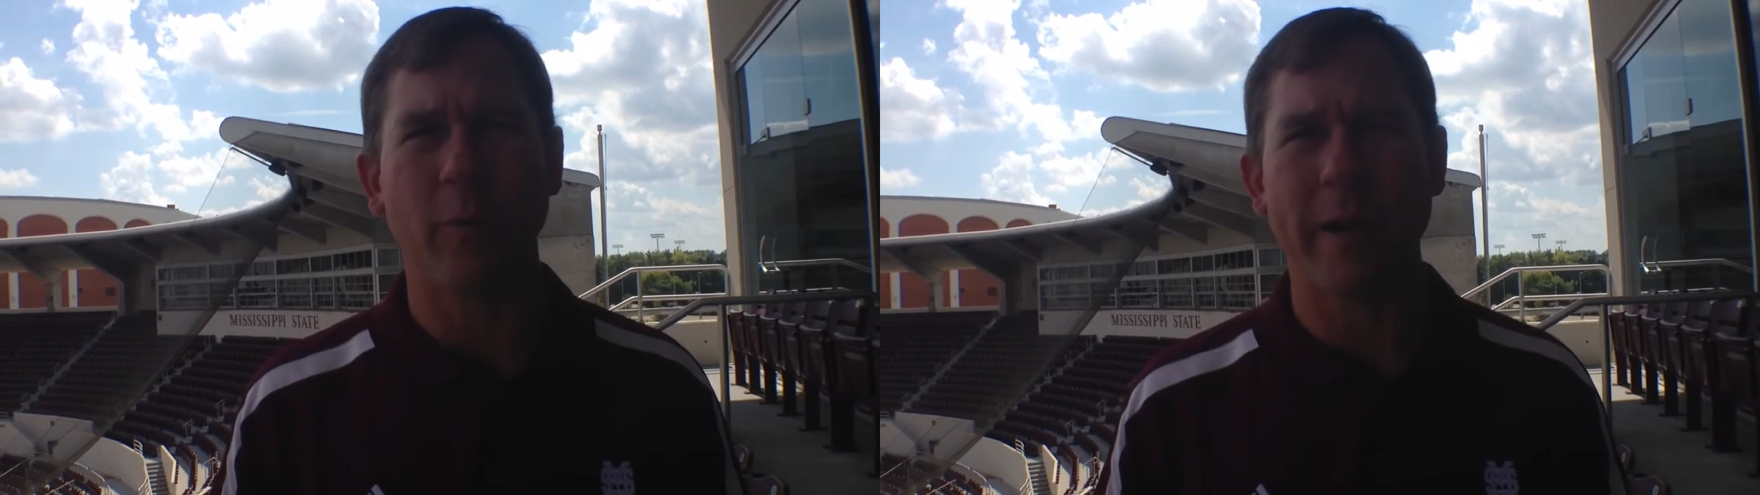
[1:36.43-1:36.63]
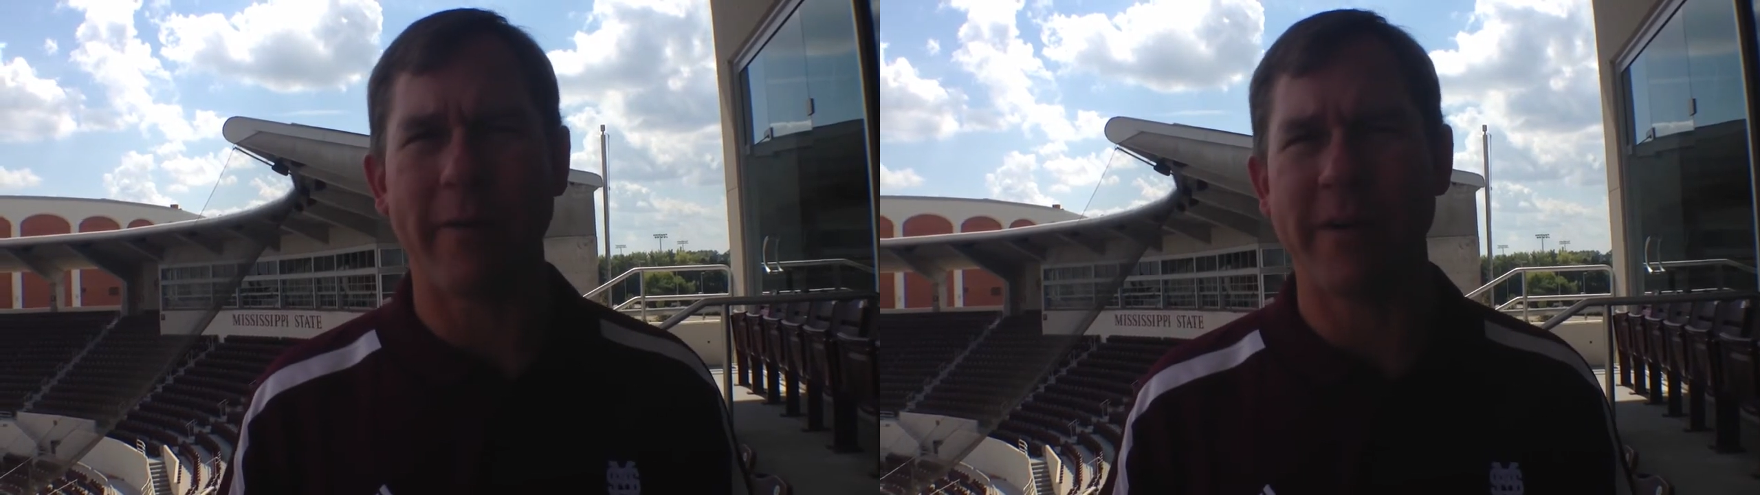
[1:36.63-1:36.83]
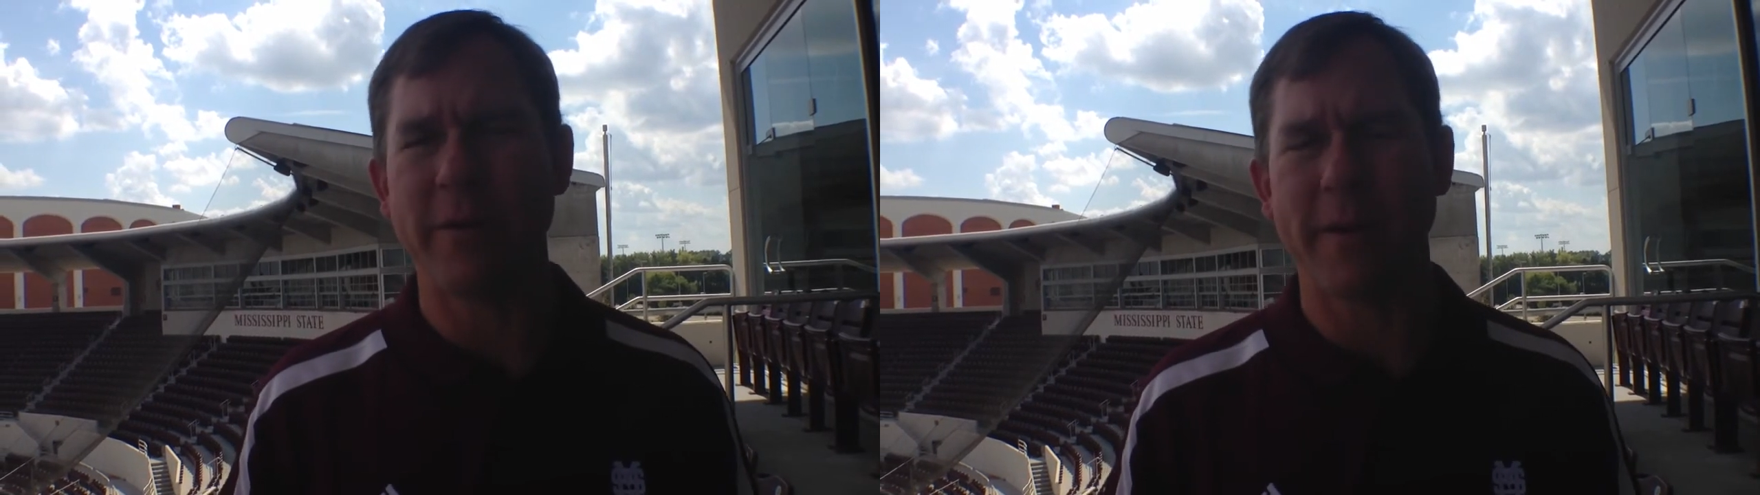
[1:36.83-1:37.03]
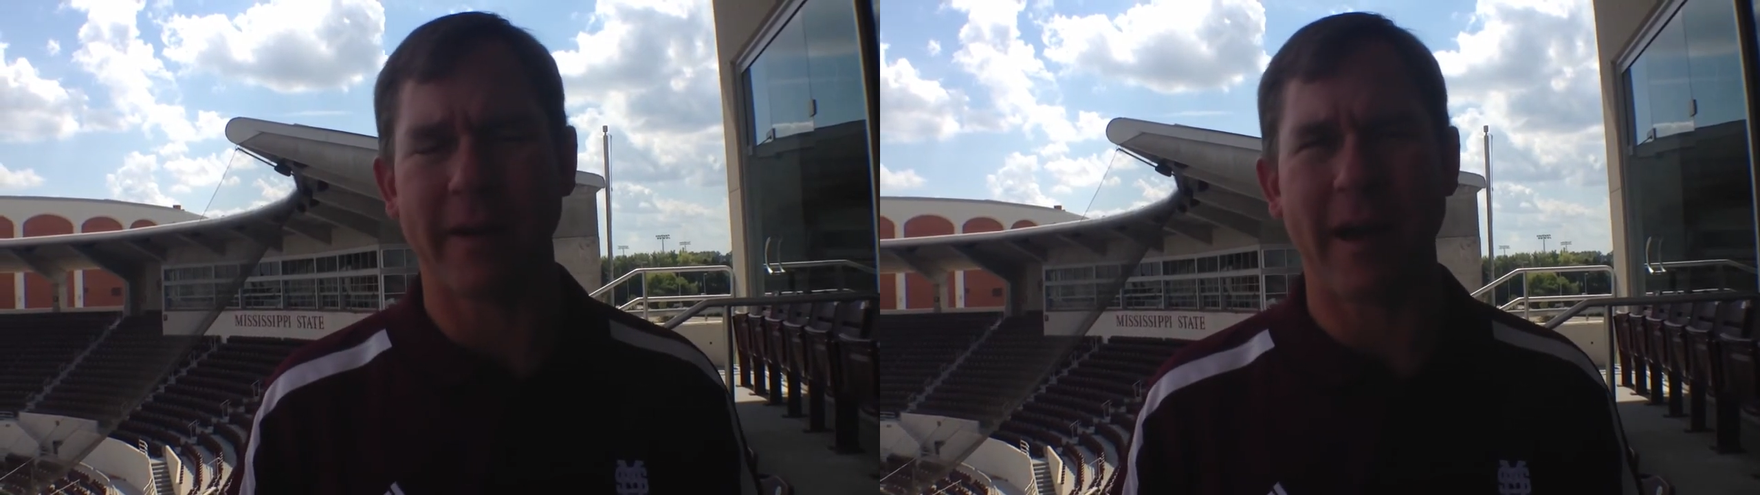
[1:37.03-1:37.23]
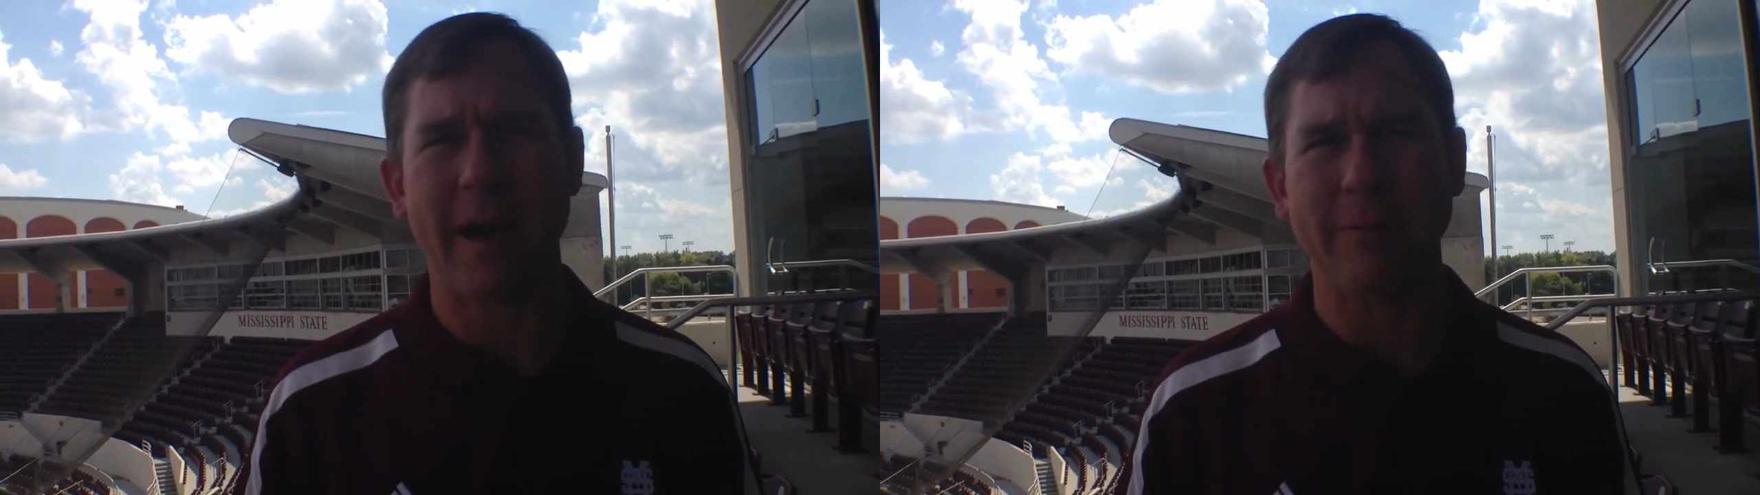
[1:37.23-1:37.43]
and we have every bit
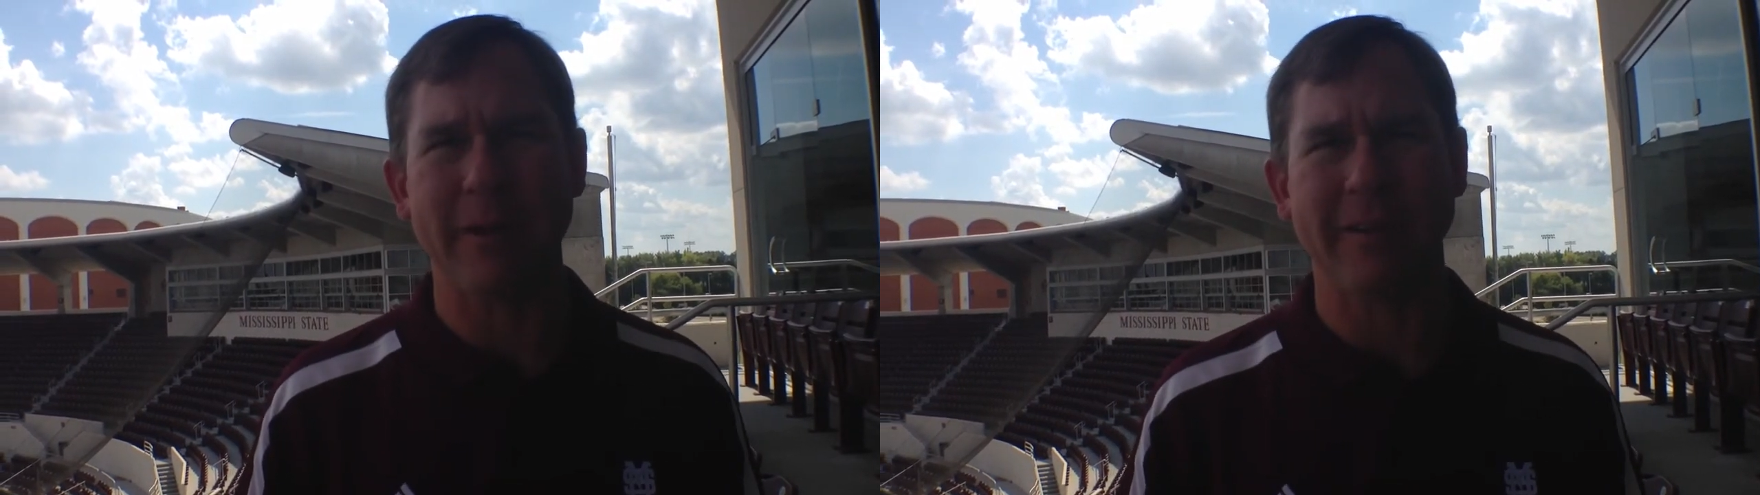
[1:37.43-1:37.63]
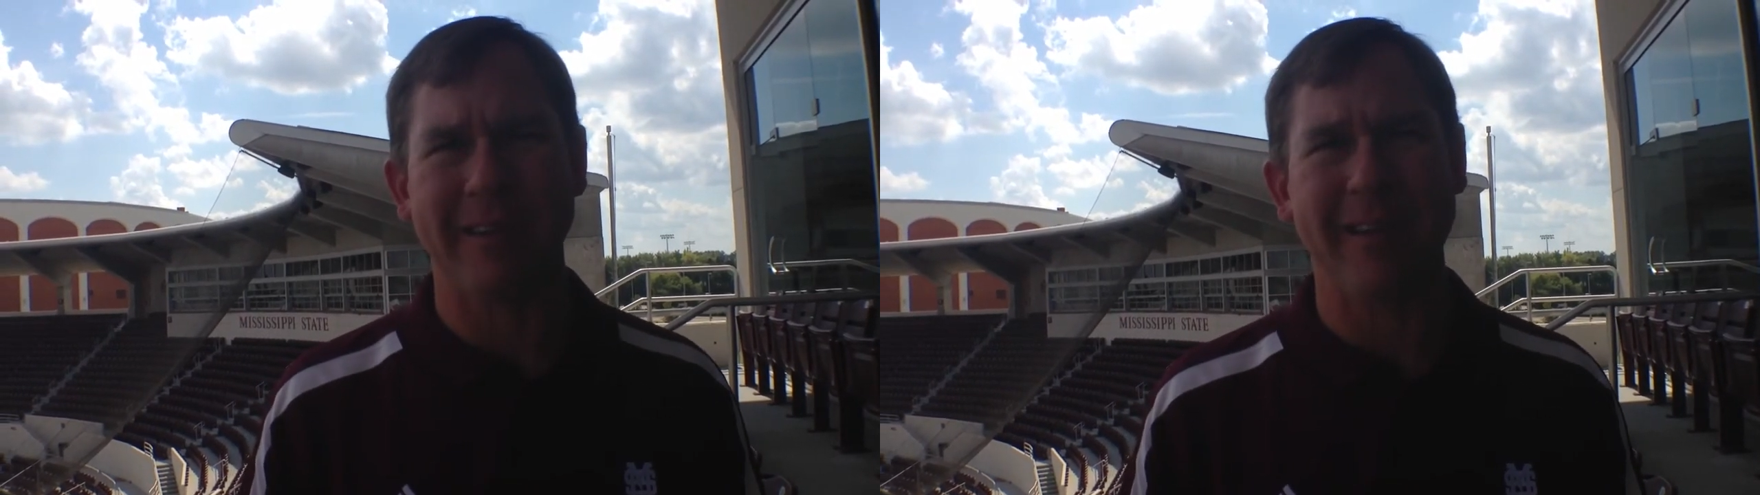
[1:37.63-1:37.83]
of confidence.